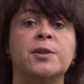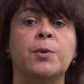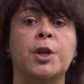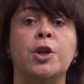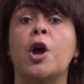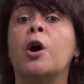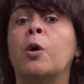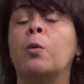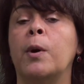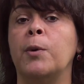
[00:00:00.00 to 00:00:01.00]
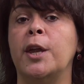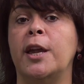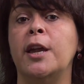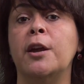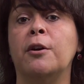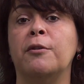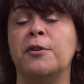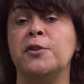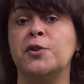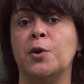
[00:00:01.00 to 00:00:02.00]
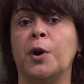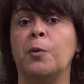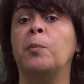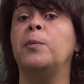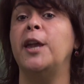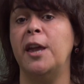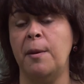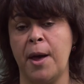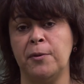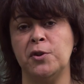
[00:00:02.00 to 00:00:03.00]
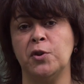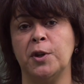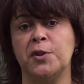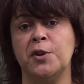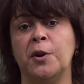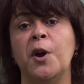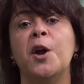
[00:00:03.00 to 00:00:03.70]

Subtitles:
we know when we hear that the story will be about the trickster,